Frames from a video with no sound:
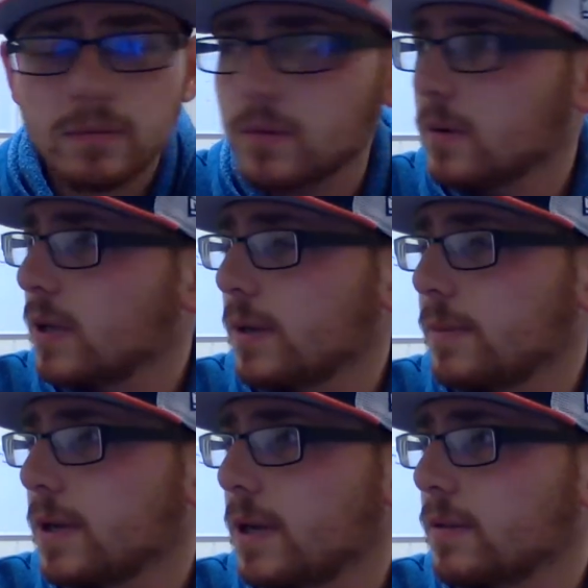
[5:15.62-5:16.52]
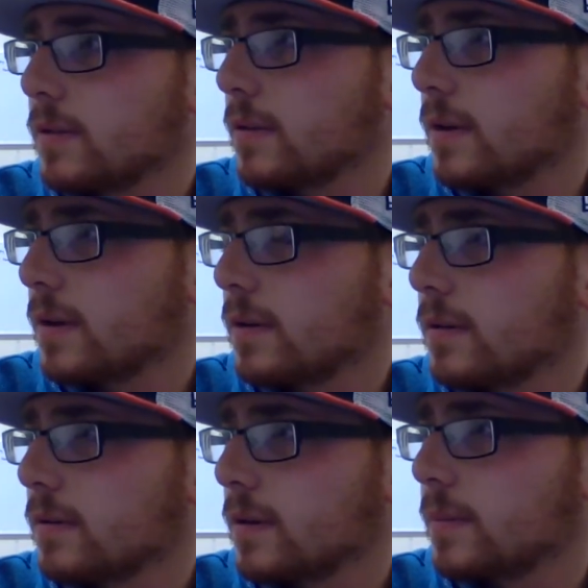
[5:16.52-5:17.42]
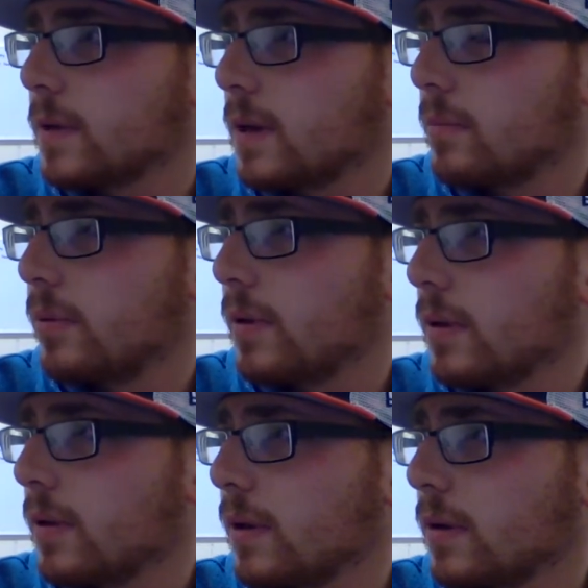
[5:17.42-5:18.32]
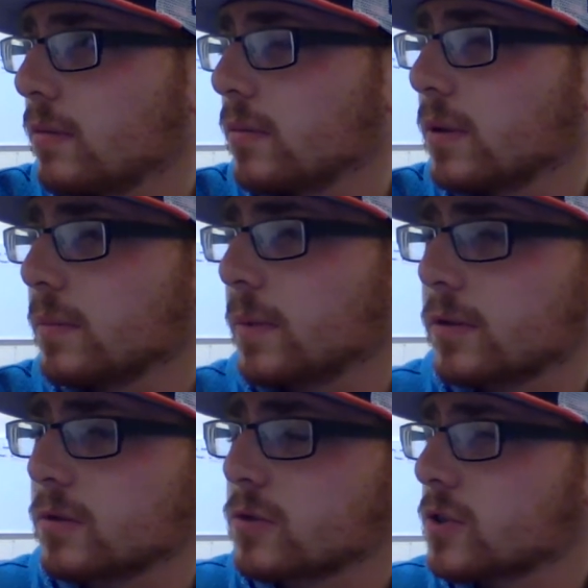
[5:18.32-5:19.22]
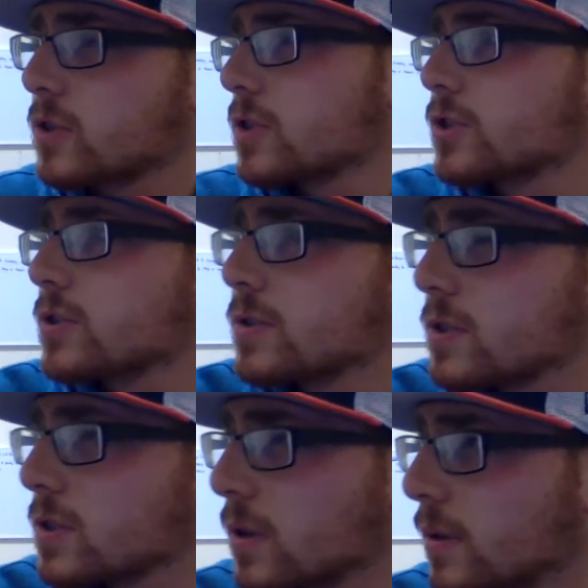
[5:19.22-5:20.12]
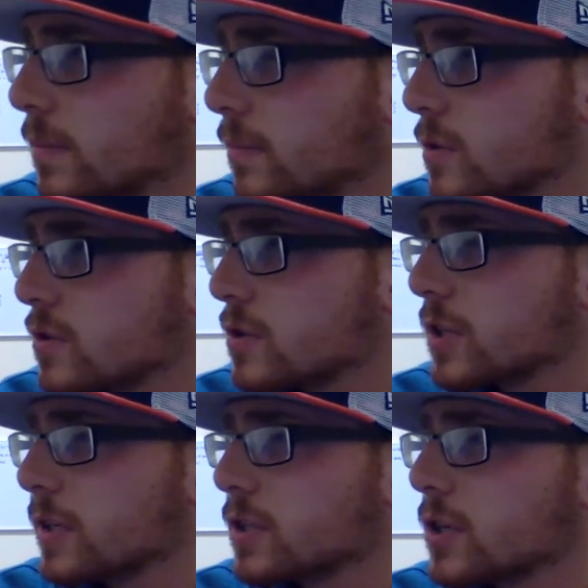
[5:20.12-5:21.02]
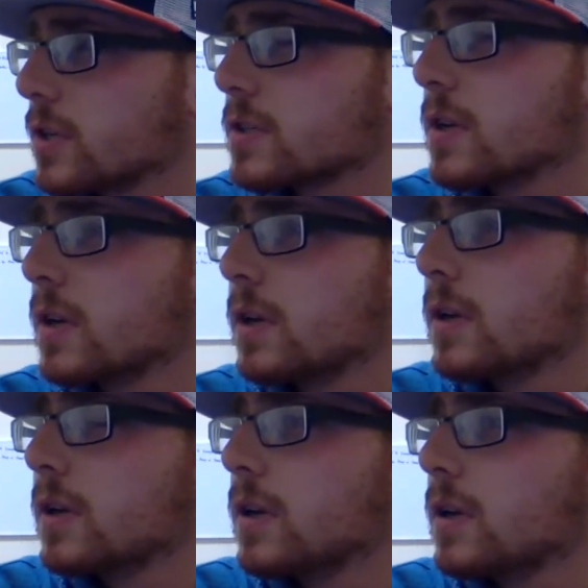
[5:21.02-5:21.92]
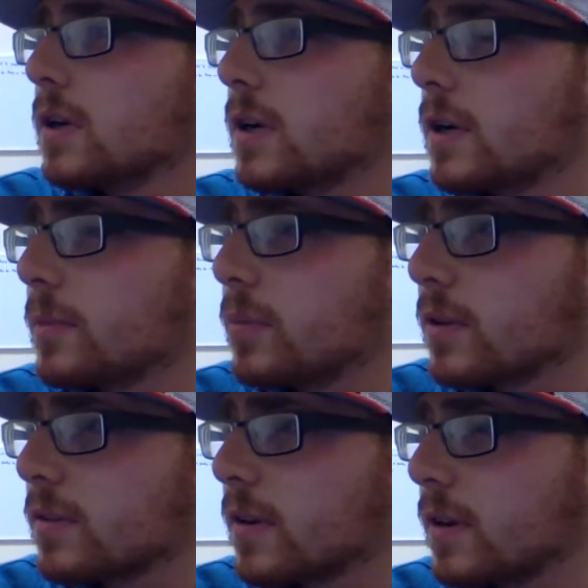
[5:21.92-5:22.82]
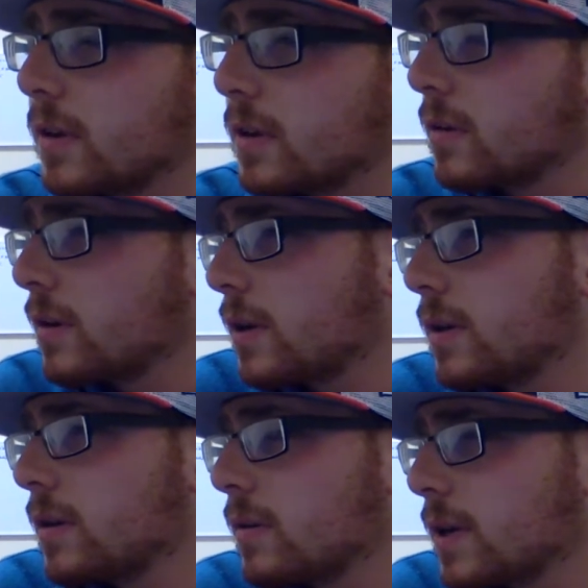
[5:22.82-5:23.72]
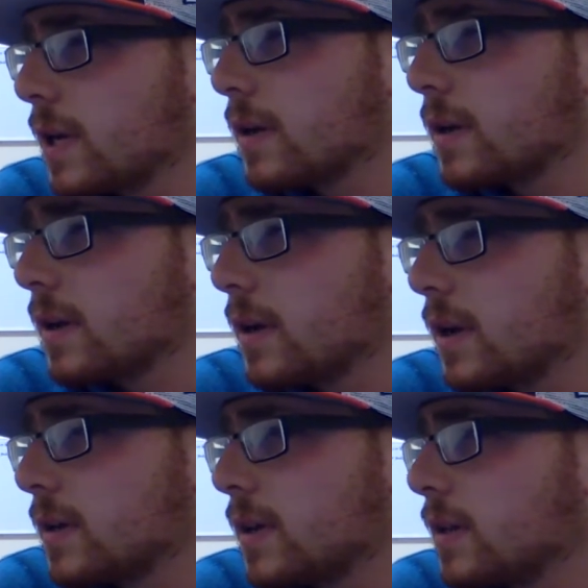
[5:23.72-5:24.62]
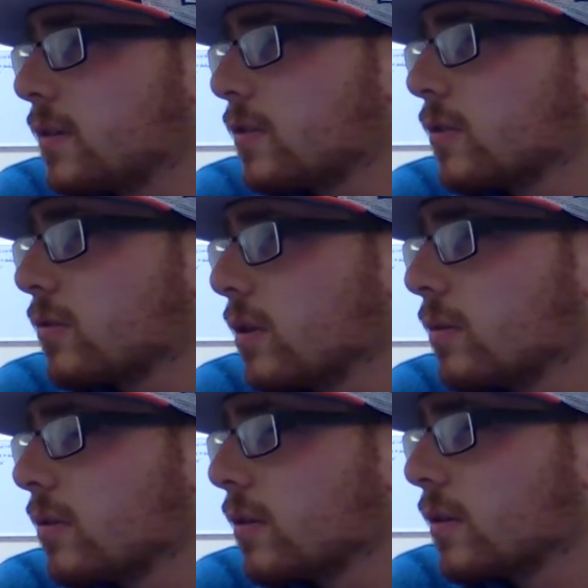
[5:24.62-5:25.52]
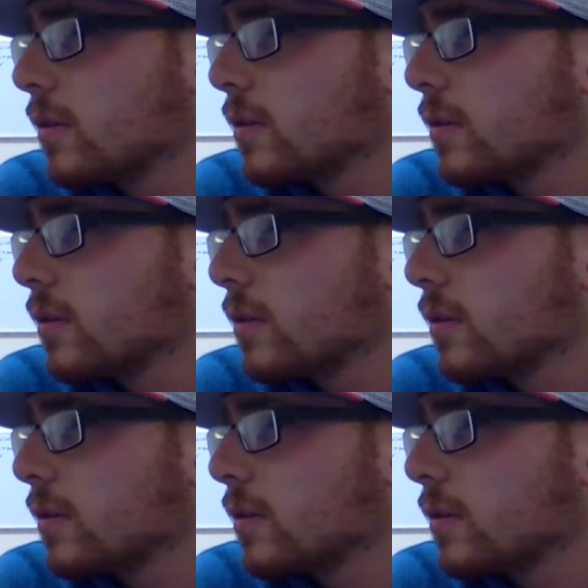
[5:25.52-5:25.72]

Well, I'm not Bill. I don't really make those decisions, Mr. Sanchez. But again, I can't disagree with you.